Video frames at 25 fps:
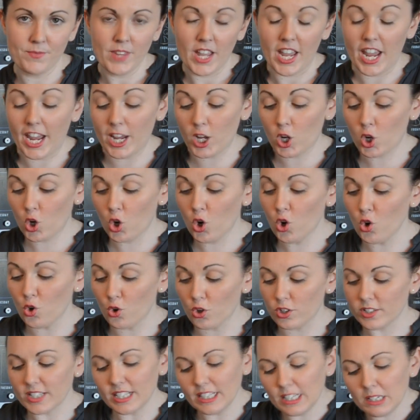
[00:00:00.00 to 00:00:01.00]
and
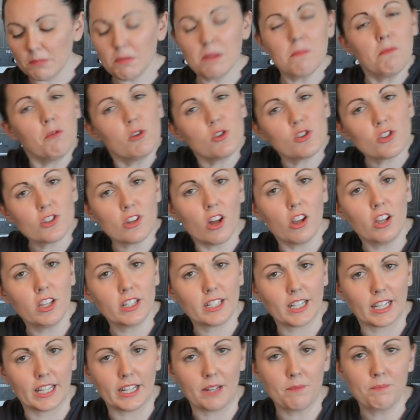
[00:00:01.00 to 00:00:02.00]
cooks a little bit more
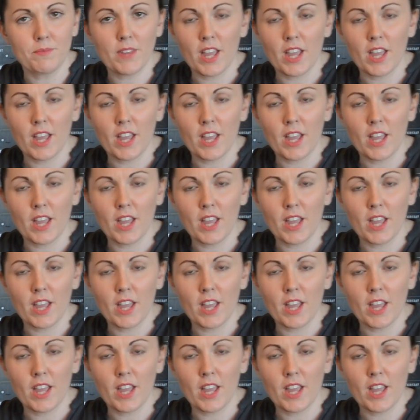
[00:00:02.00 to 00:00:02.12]
solidly,